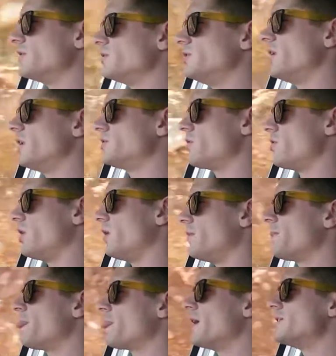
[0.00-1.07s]
and CX-3,
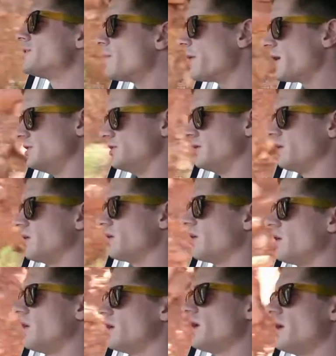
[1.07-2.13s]
is amazing.
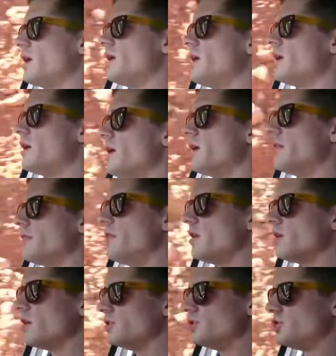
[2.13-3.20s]

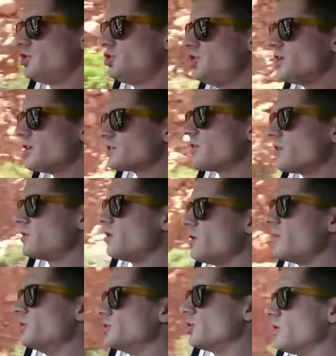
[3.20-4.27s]
It's just the
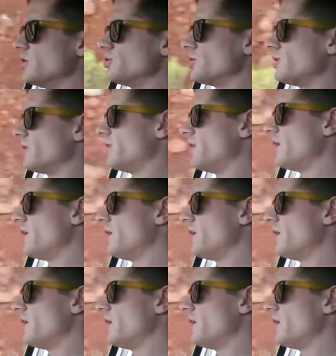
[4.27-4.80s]
turbocharger.